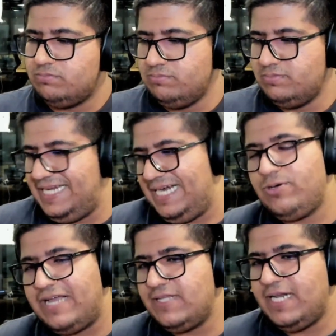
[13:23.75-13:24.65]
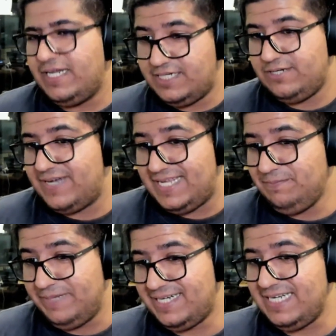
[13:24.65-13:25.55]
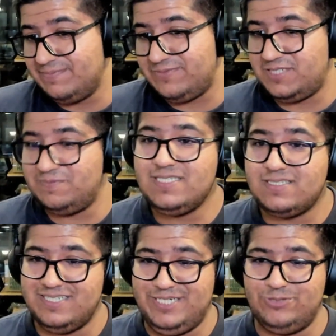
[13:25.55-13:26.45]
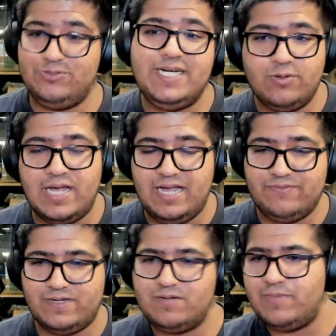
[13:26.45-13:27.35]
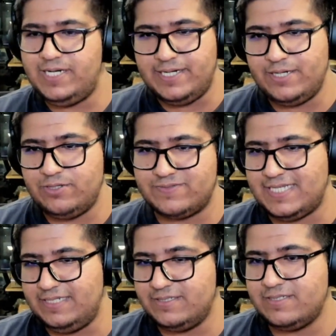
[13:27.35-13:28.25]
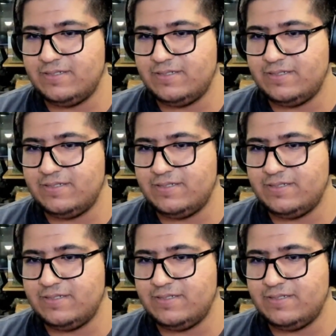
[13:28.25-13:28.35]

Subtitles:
They don't have the luxury of hiring big teams, which means you need to have a multitude of skills.